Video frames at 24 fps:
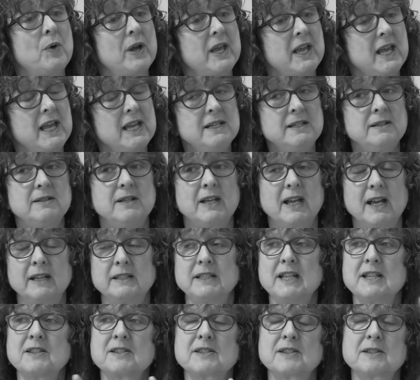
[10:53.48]

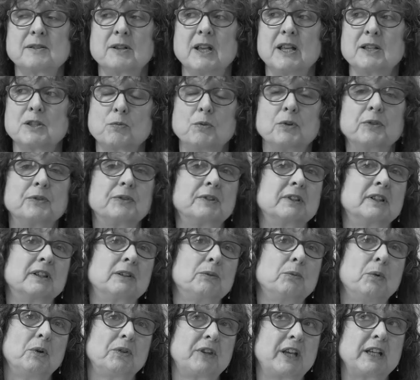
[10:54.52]
it's
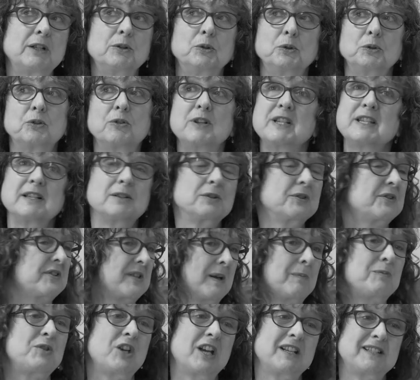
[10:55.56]
what they call critical
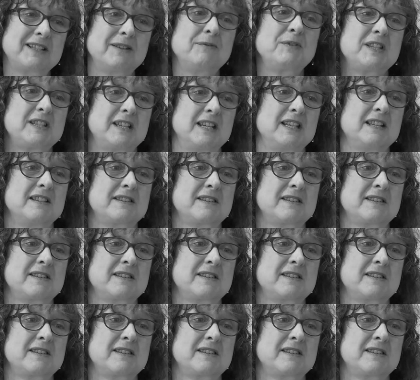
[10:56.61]
subjectivity.